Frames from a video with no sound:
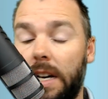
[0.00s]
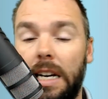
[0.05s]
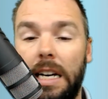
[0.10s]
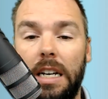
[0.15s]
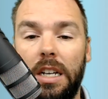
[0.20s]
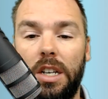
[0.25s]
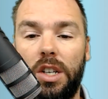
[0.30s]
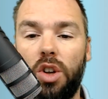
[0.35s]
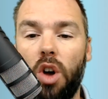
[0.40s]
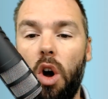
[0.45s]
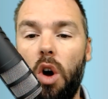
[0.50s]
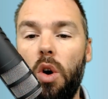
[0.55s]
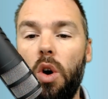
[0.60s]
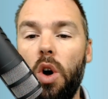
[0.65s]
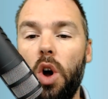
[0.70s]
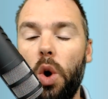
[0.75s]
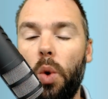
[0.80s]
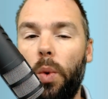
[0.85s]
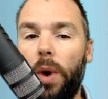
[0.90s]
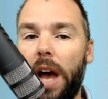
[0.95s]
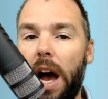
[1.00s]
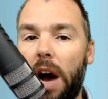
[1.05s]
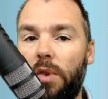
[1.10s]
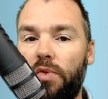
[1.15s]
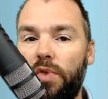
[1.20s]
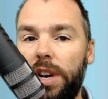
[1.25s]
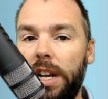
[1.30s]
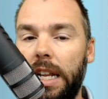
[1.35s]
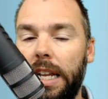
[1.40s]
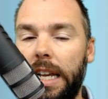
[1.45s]
So we are
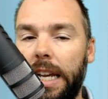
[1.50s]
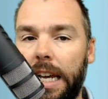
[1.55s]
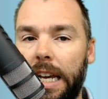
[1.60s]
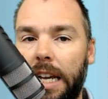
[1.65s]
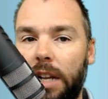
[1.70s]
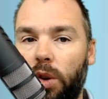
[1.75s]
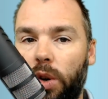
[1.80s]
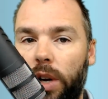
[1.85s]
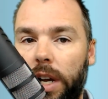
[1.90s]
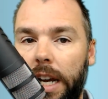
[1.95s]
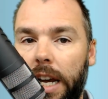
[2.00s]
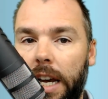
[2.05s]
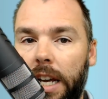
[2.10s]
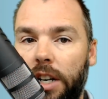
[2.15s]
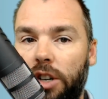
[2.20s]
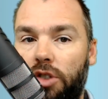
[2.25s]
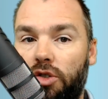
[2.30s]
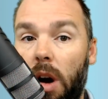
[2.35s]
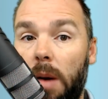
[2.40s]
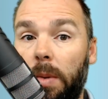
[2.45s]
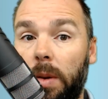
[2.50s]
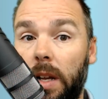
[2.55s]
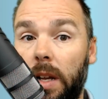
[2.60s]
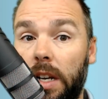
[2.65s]
really looking in trouble